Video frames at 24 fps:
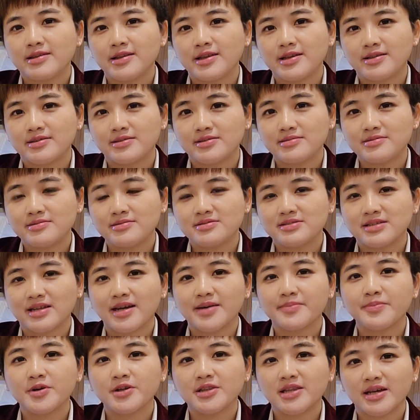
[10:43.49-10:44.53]
in
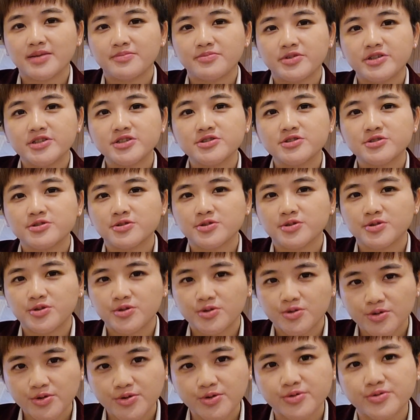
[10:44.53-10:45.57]
Singapore libraries
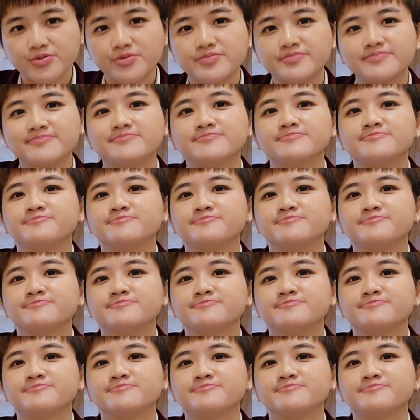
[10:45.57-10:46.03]
too.